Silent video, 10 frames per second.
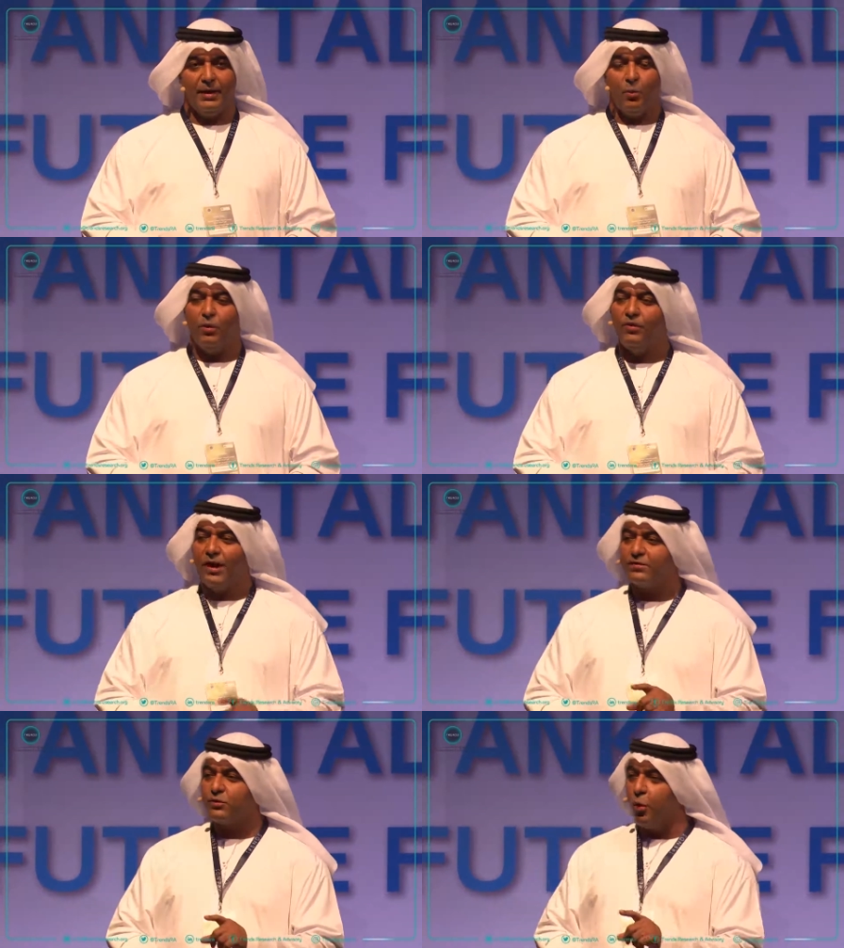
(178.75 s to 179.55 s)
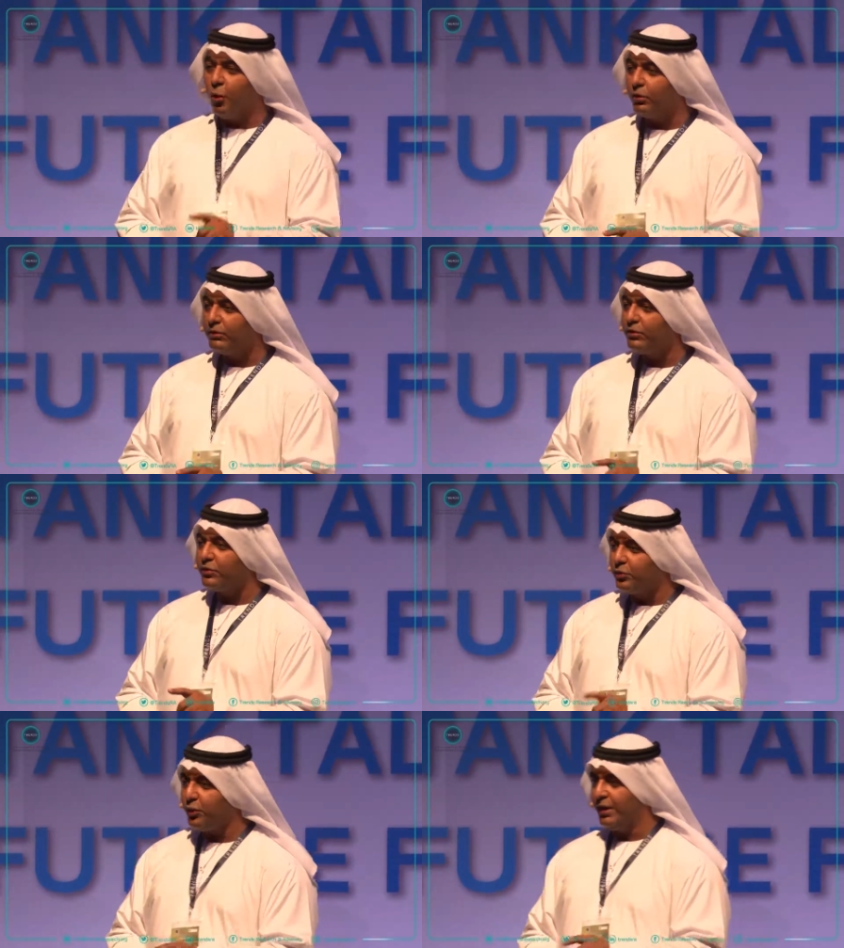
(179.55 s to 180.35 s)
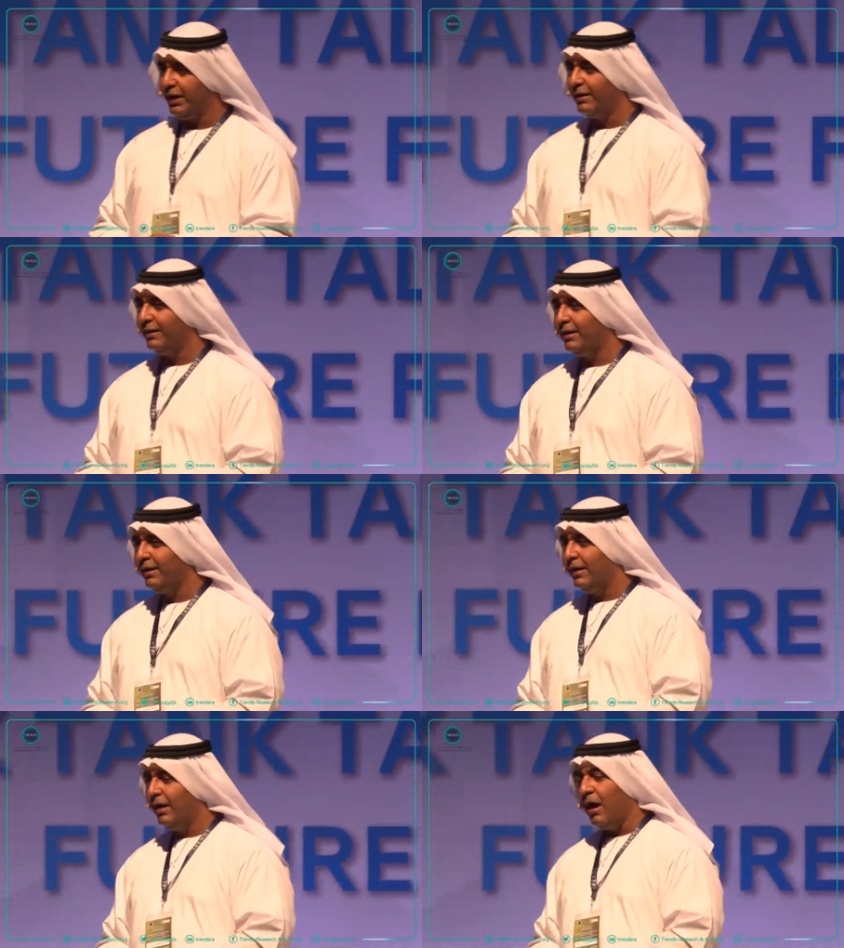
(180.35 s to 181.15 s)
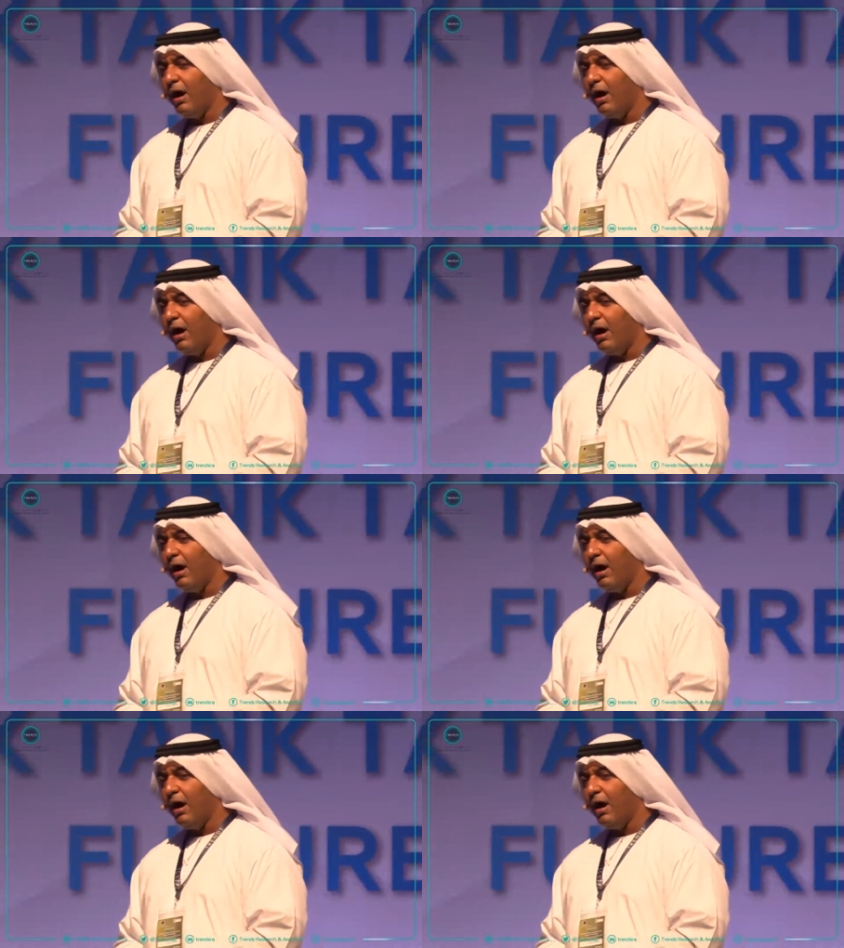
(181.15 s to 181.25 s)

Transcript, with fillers: Well, that's old story. I